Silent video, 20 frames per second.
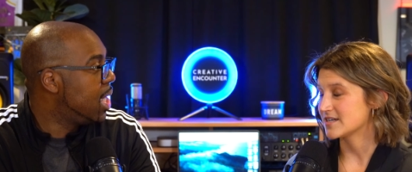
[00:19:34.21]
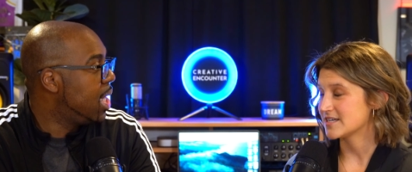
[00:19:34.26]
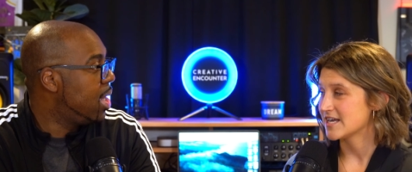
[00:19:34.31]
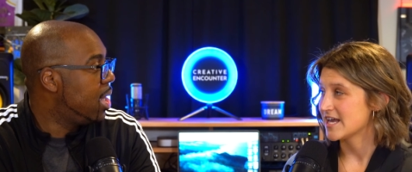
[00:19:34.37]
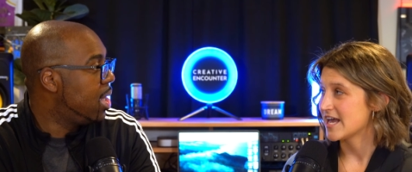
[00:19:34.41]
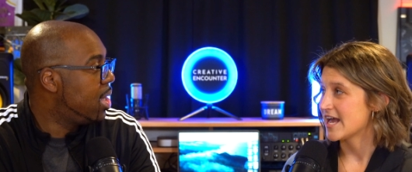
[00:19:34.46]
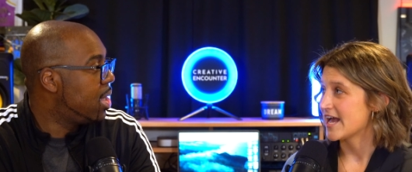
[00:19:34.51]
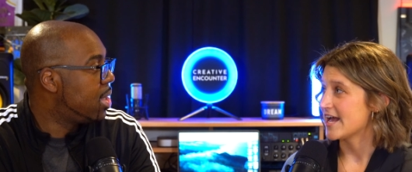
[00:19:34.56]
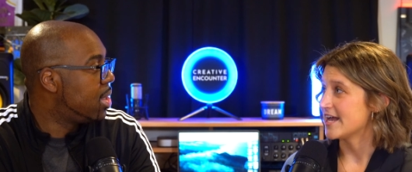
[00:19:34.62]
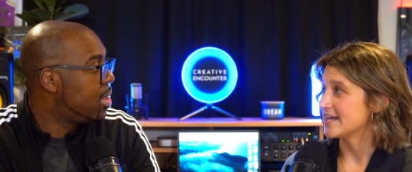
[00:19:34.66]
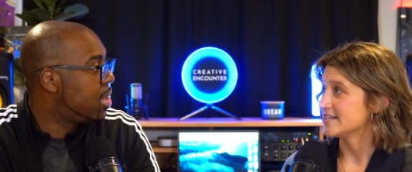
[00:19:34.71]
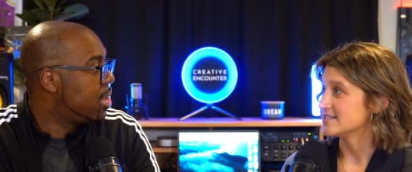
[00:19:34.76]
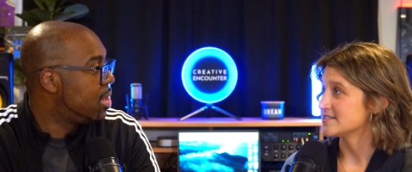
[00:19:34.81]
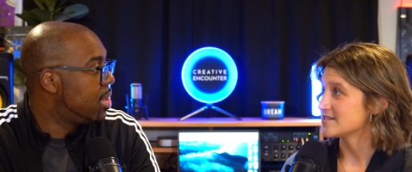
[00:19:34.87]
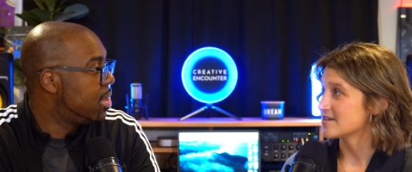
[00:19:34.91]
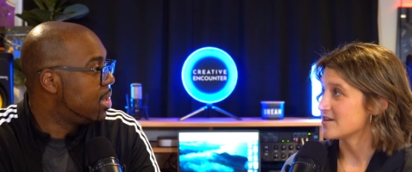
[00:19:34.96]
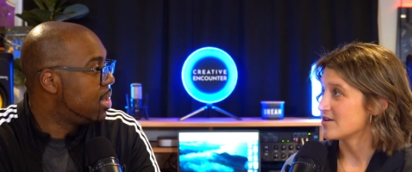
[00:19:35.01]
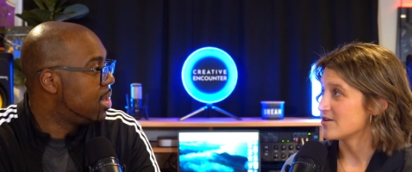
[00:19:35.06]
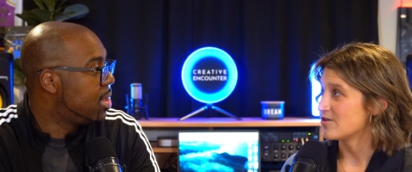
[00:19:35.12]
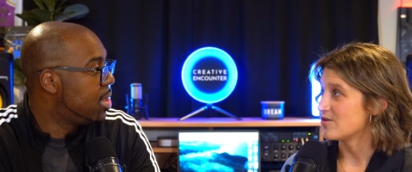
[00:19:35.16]
Speaker 1: Yeah. And
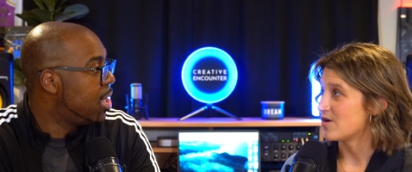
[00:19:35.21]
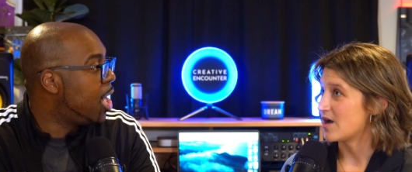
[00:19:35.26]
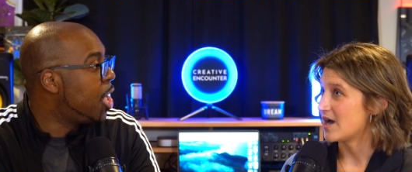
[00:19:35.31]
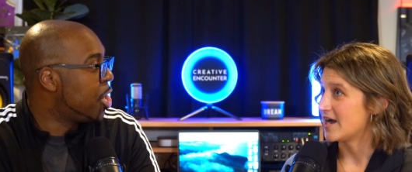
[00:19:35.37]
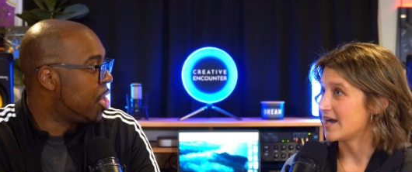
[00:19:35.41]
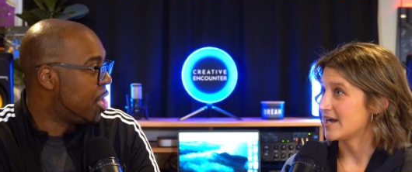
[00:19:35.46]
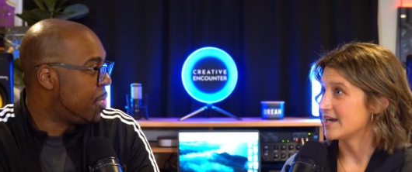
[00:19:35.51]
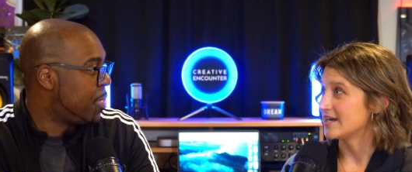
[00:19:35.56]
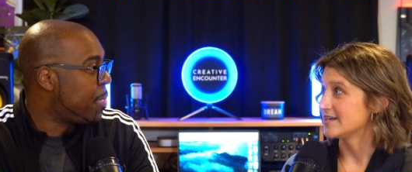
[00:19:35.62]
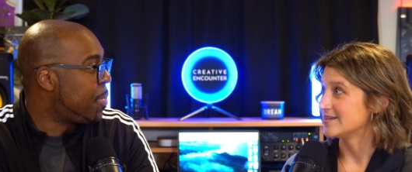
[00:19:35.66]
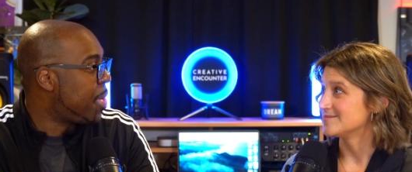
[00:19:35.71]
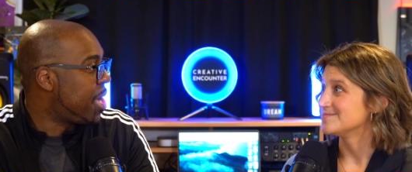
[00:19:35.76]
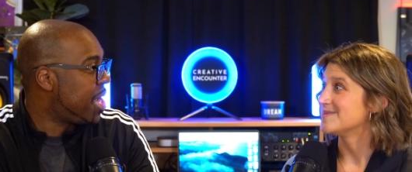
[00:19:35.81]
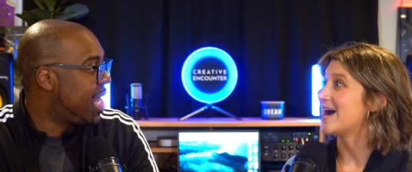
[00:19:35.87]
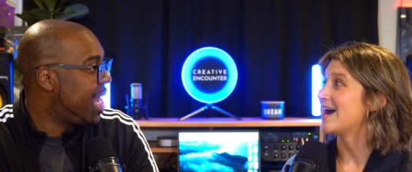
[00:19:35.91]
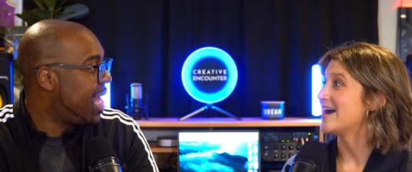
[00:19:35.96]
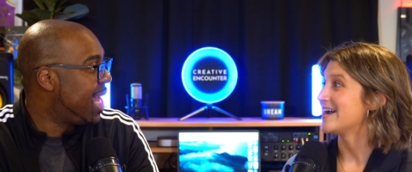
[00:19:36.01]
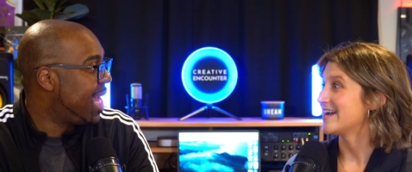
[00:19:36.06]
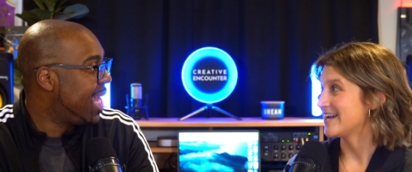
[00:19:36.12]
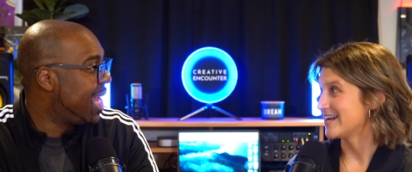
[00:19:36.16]
so I,
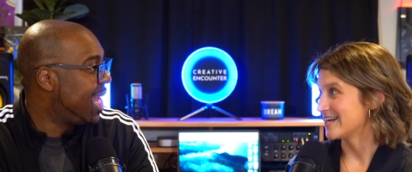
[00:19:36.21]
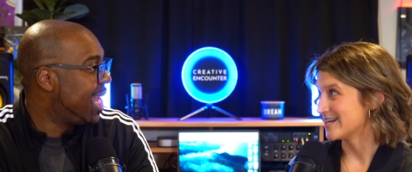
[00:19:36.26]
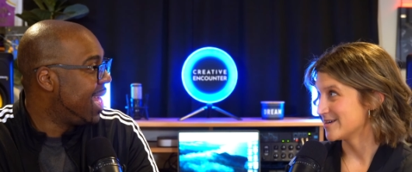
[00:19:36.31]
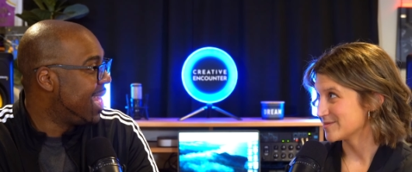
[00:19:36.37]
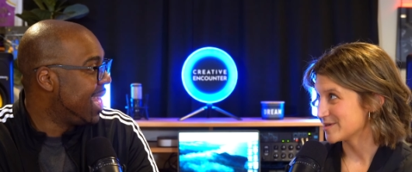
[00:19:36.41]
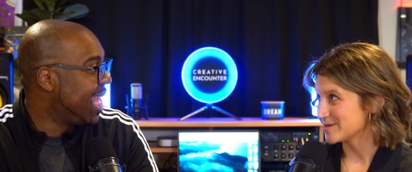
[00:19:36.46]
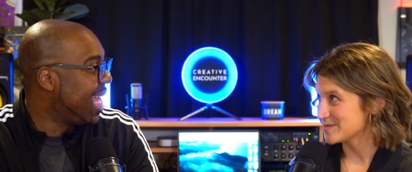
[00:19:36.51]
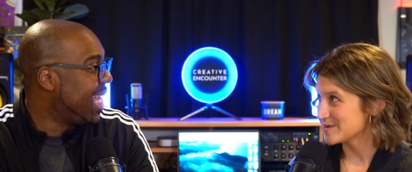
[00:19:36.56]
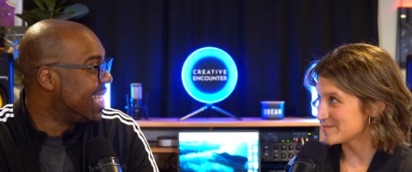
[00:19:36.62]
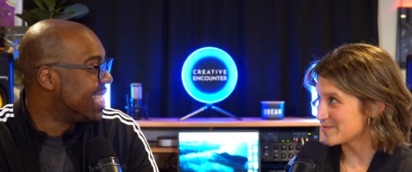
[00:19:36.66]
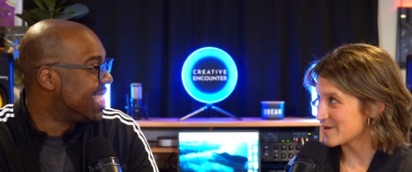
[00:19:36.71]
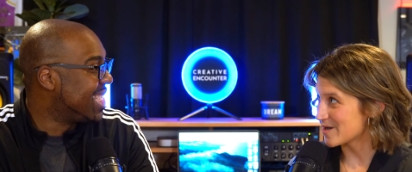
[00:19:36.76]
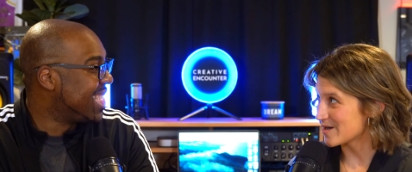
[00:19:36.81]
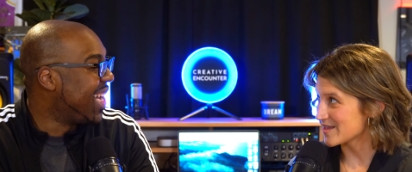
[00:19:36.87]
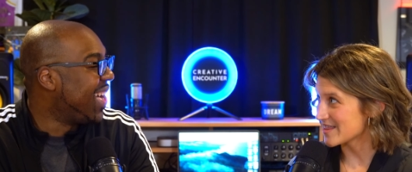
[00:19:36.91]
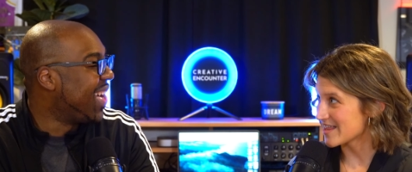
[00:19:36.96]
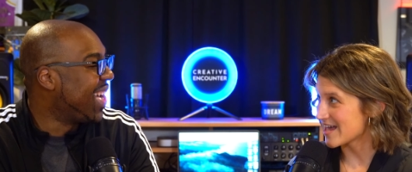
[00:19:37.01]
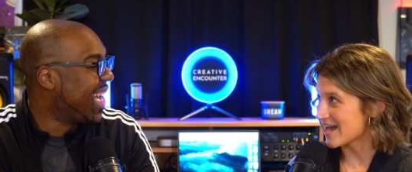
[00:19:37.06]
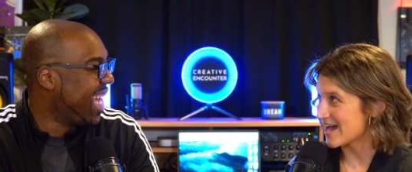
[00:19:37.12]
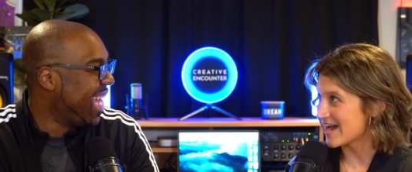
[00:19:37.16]
I am going to yes. be a part of
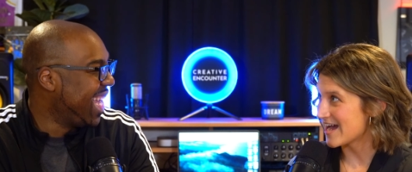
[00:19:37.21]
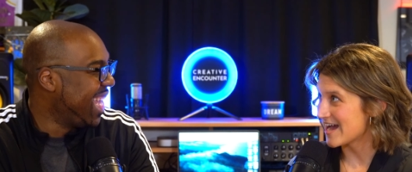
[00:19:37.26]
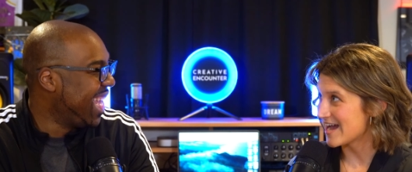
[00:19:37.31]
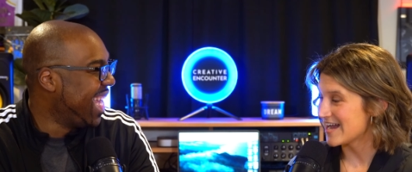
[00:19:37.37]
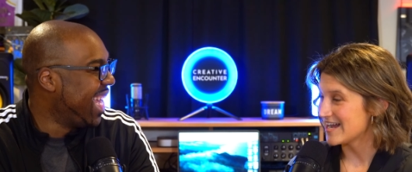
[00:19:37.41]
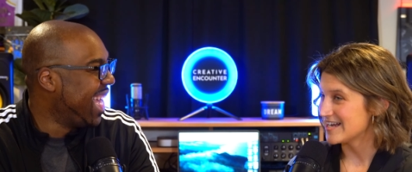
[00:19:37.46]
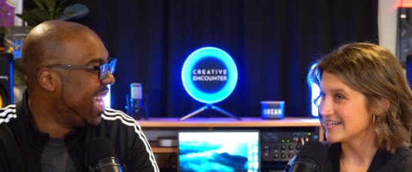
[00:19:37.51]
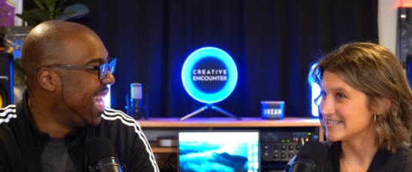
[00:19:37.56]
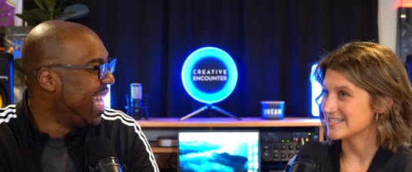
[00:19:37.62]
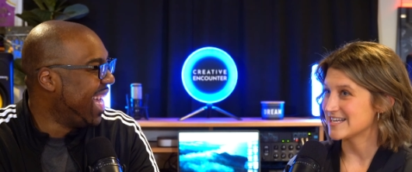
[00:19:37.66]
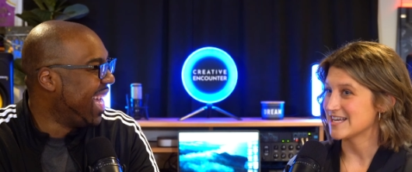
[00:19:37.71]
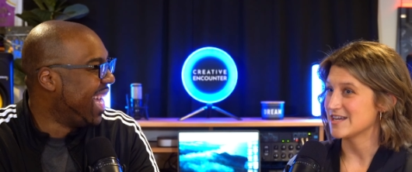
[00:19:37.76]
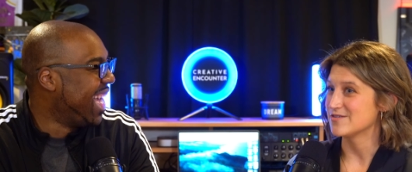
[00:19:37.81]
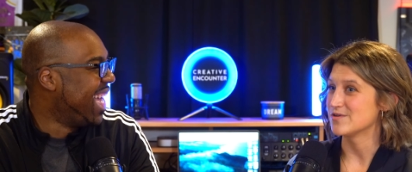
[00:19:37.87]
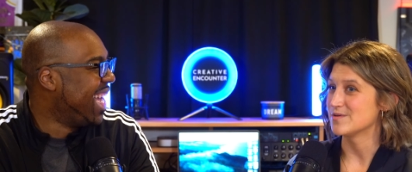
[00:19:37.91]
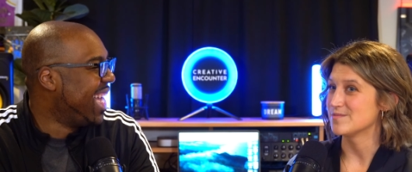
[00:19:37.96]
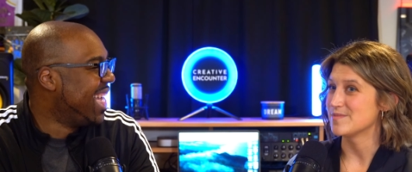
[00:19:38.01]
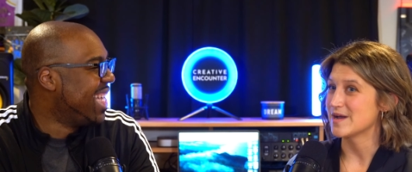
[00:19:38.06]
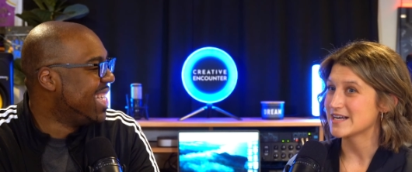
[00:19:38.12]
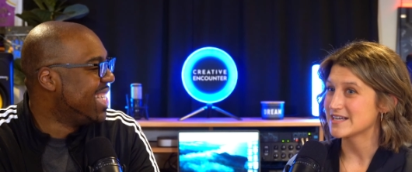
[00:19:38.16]
okay, that. Yeah. And
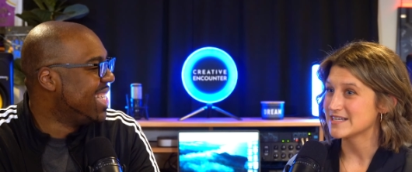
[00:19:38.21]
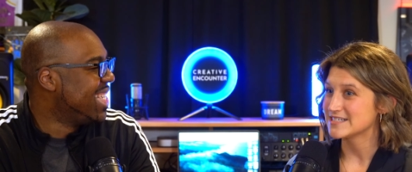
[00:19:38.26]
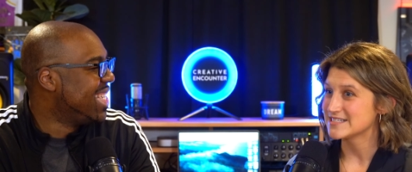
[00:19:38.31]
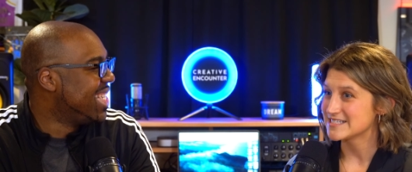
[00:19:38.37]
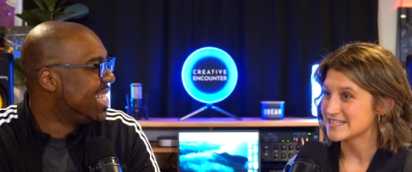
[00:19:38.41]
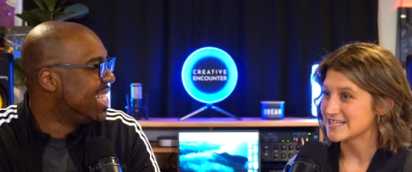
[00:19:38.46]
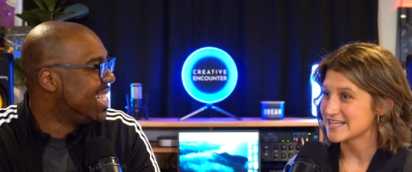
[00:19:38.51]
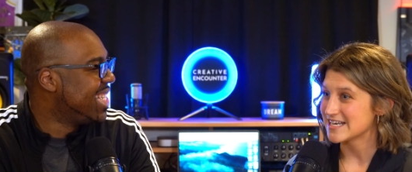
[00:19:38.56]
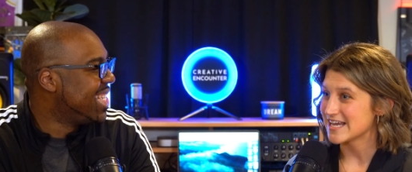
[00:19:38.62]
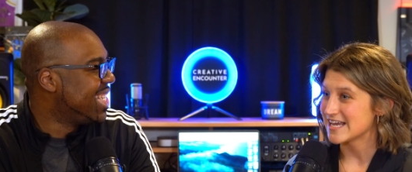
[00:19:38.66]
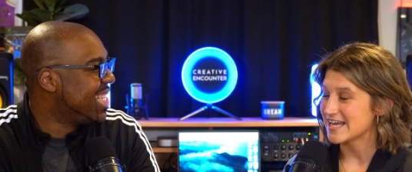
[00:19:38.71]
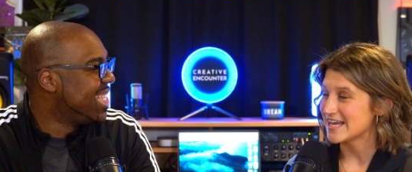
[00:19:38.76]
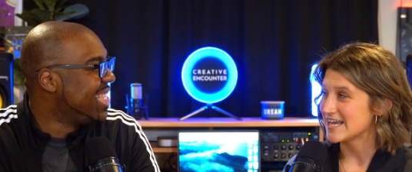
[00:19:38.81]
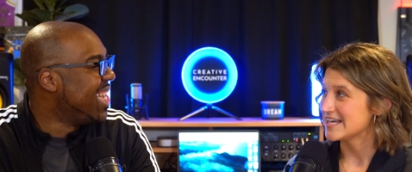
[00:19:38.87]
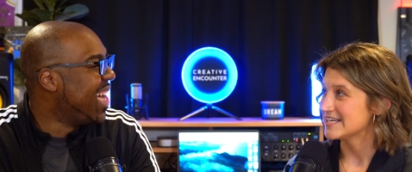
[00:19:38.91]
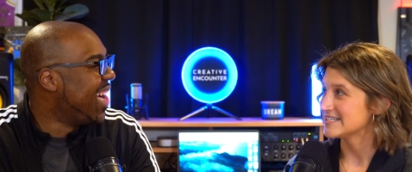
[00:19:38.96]
Rebecca's in it.